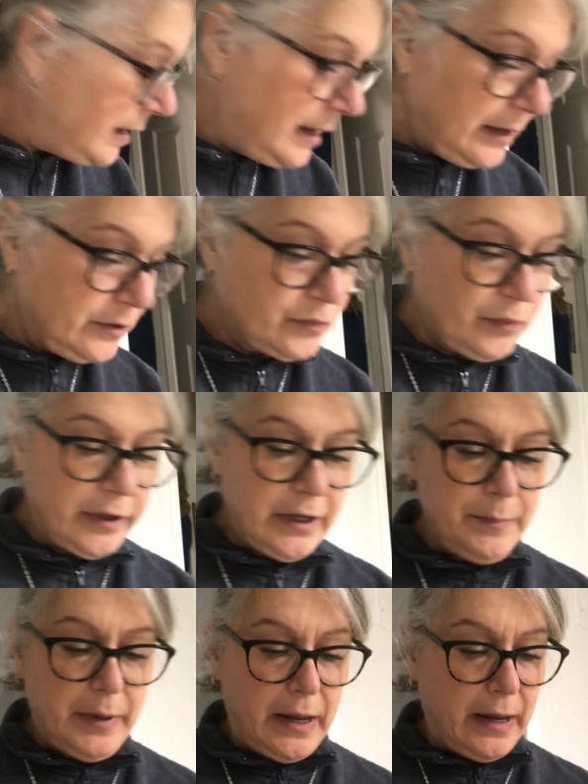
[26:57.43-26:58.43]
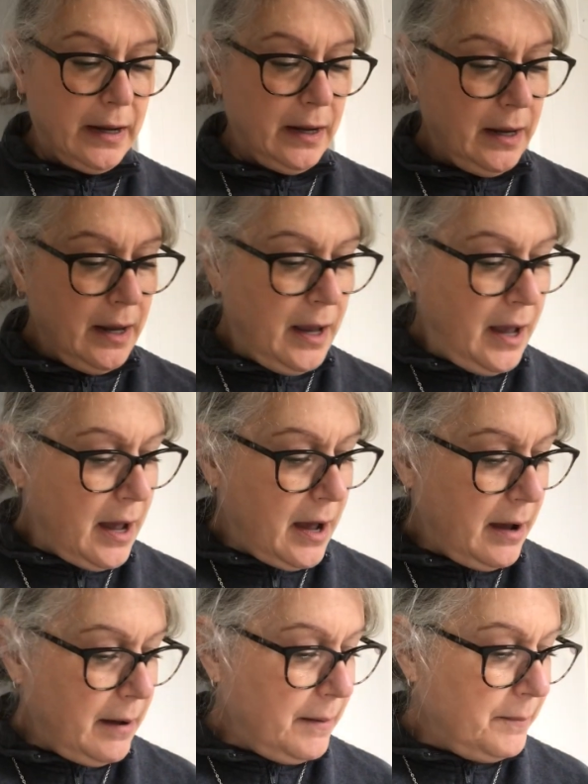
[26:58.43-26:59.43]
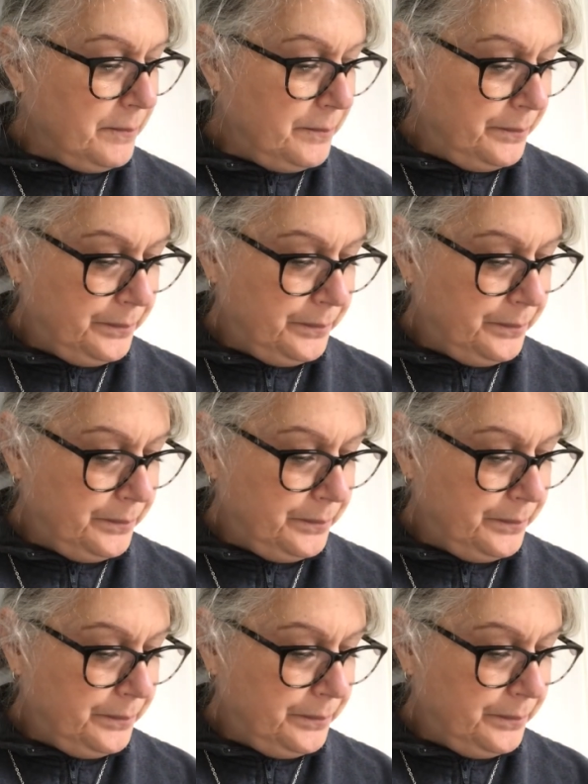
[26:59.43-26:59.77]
is really big. I'm